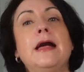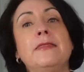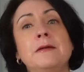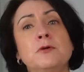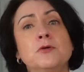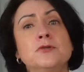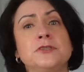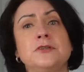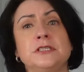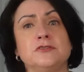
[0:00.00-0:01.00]
And they were
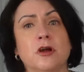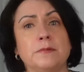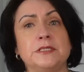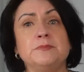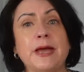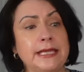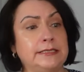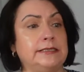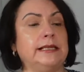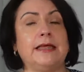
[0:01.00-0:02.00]
also described as
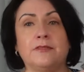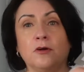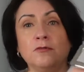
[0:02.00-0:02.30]
patent leather.